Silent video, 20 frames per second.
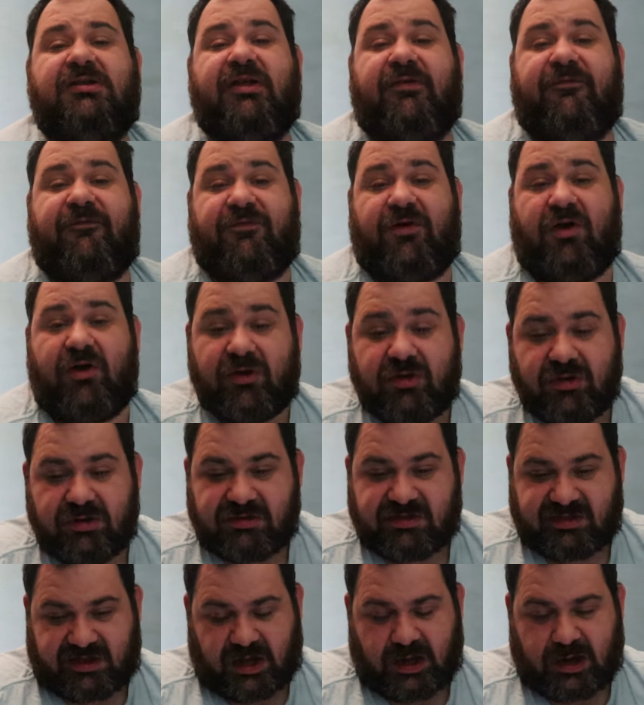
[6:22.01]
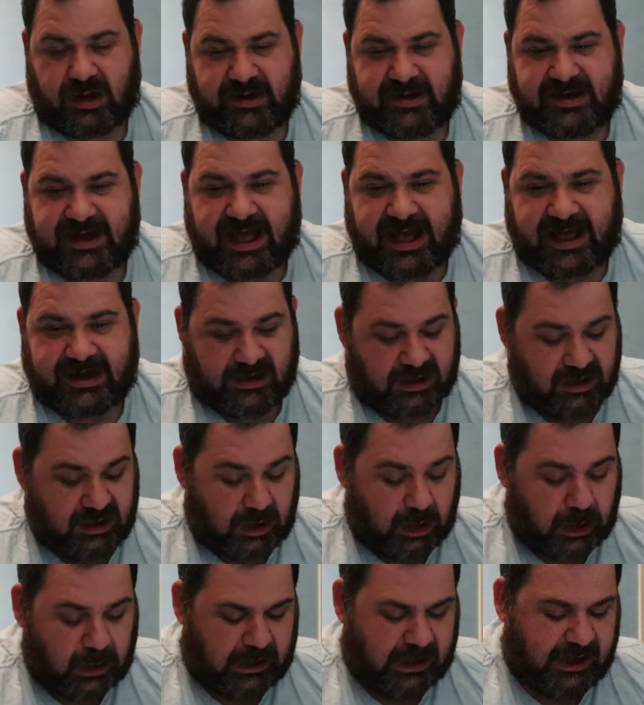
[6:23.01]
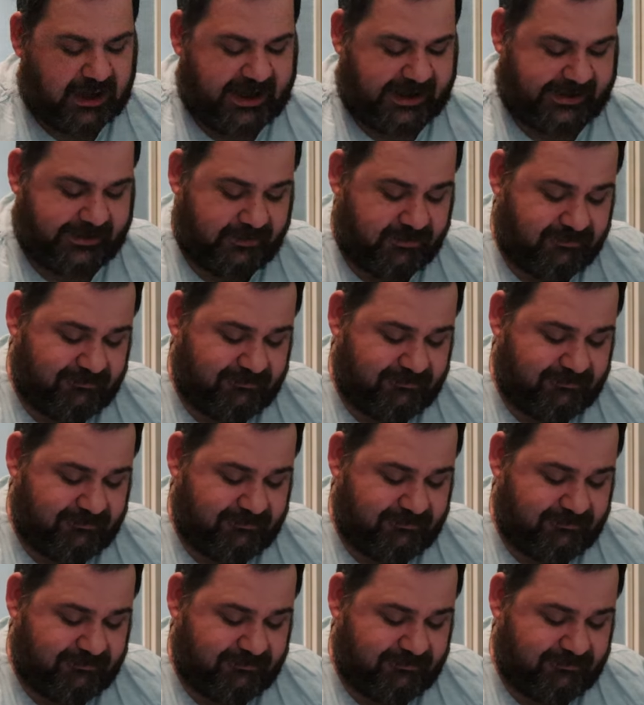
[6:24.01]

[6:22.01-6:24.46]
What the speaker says: to focus on that light.